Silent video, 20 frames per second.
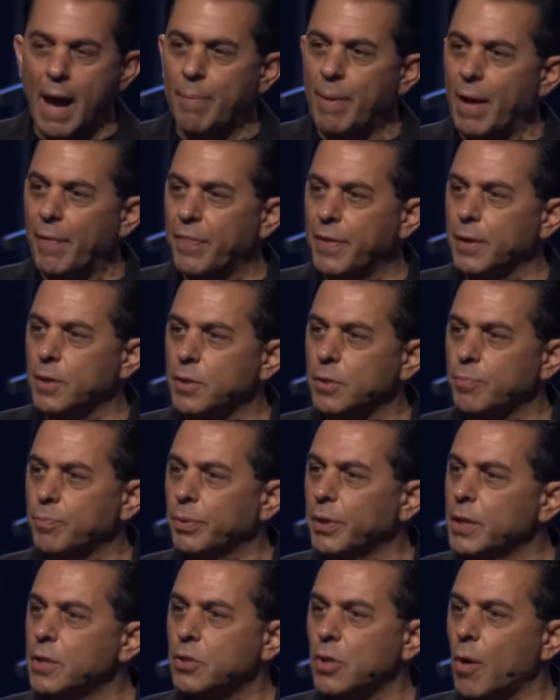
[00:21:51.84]
How about this?
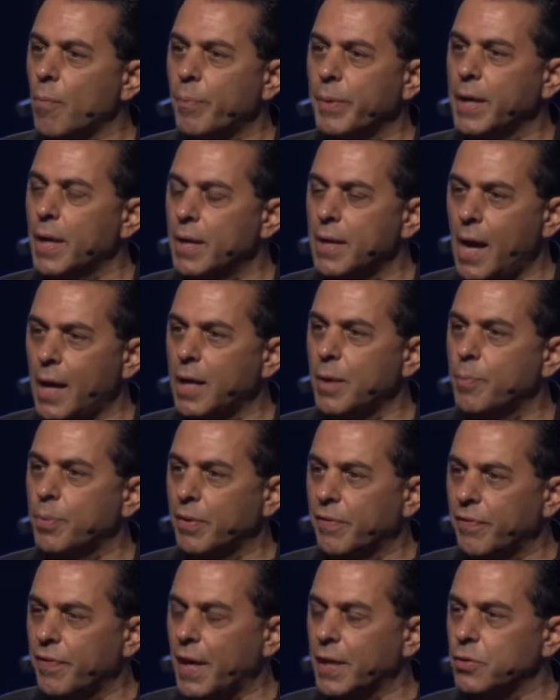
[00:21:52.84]
Please don't be a nutty
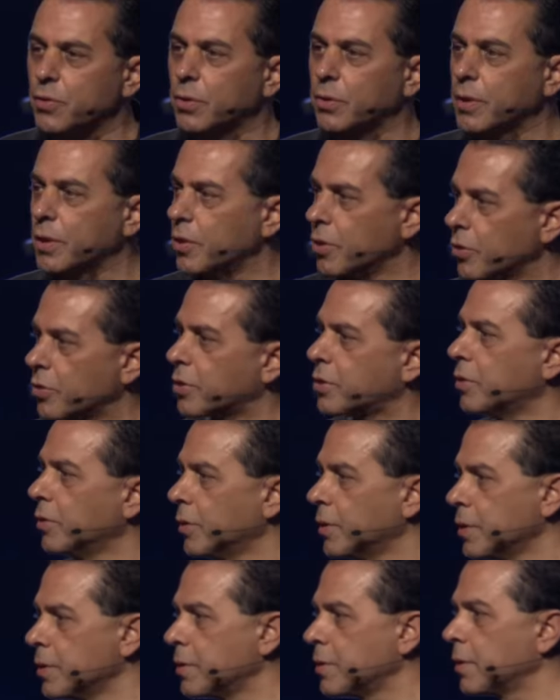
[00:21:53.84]
professor to your
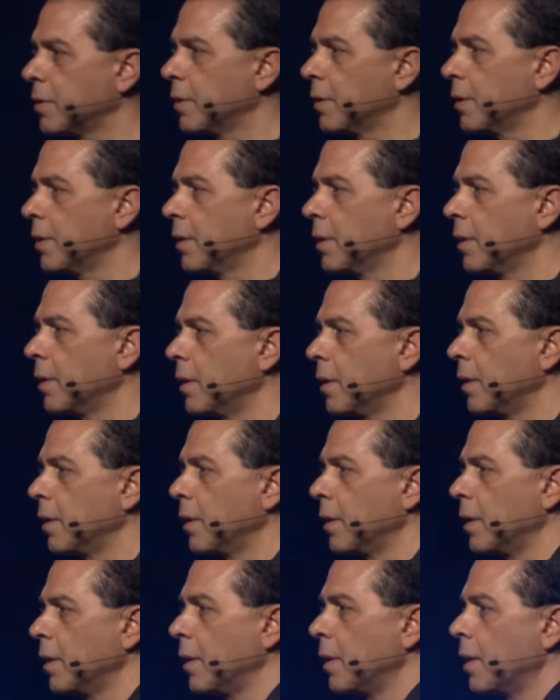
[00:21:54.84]
students
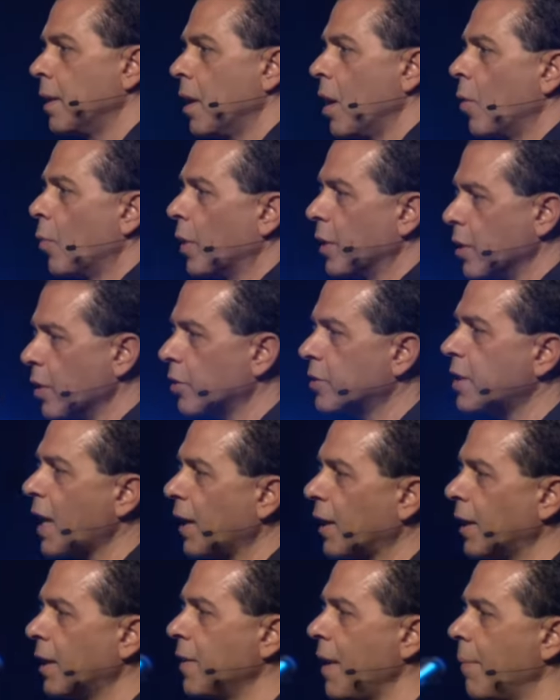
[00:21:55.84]
where you're
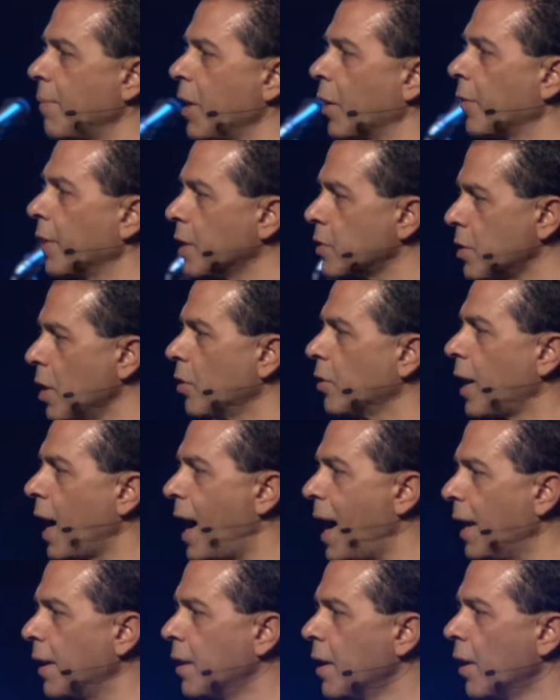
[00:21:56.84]
telling them there is no
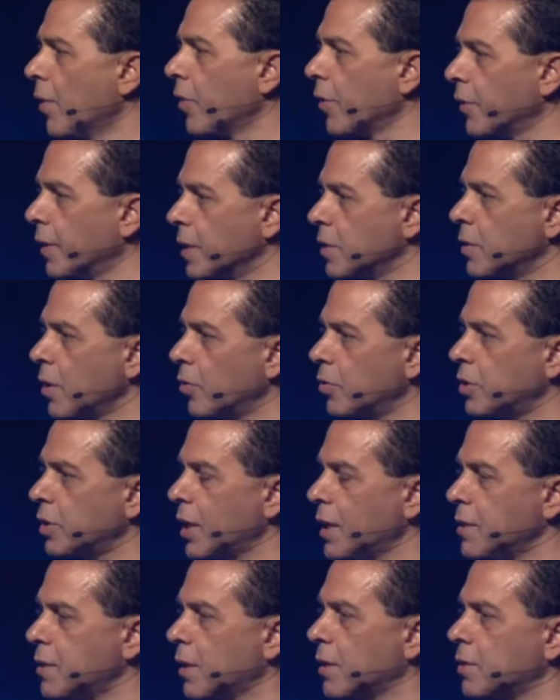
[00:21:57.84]
God, there is no
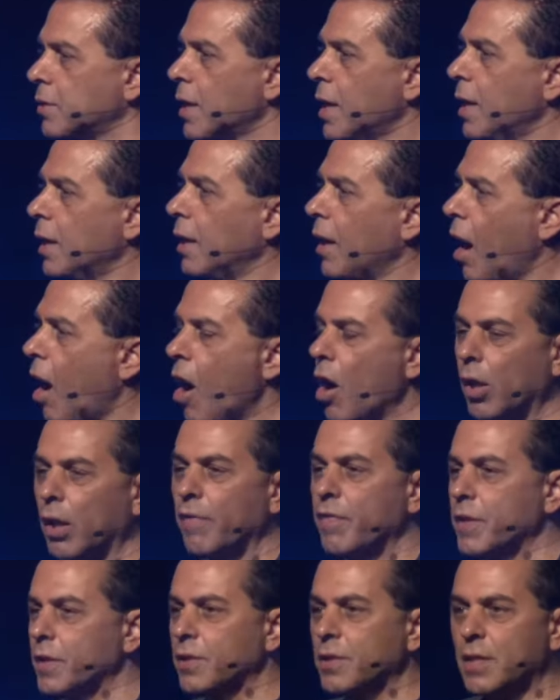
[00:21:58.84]
Jesus, all
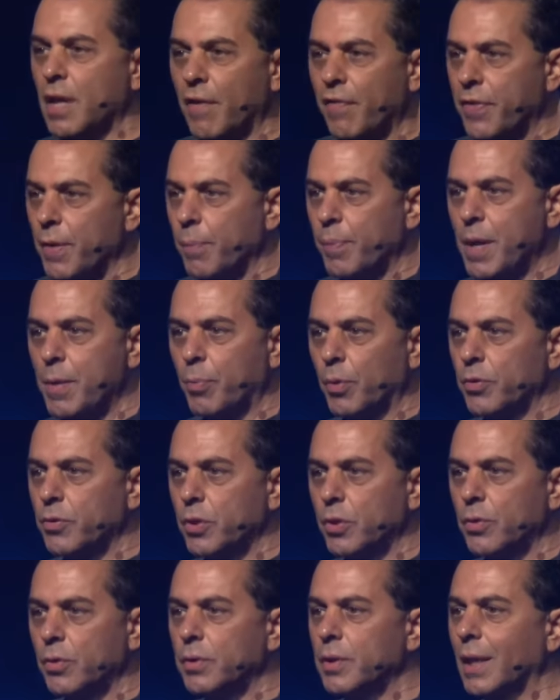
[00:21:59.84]
of the stuff that people
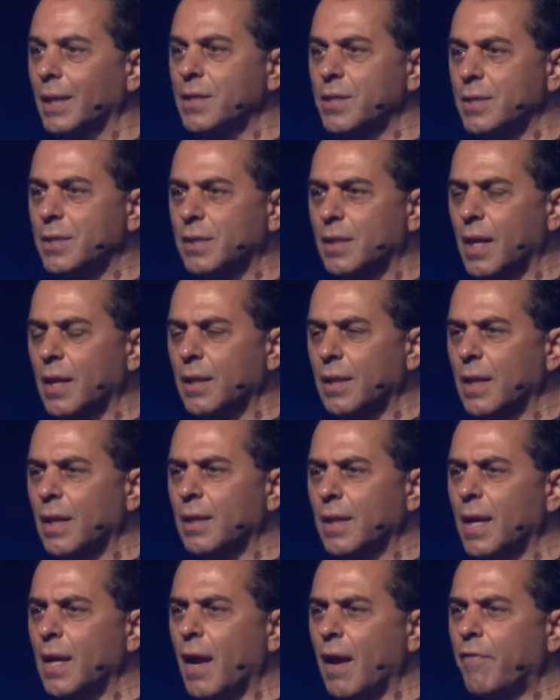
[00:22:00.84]
do.
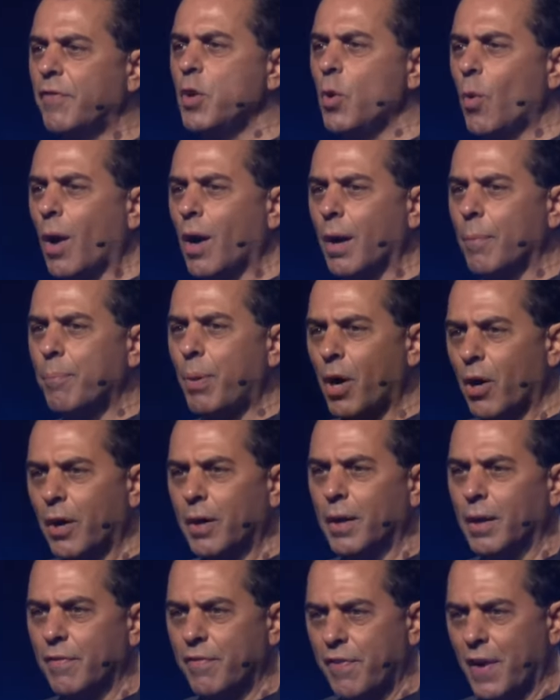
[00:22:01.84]
If you are a
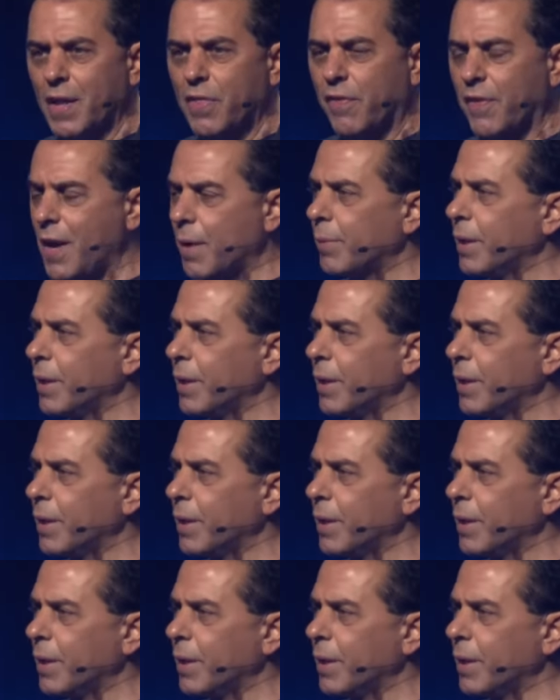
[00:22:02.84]
part of Faith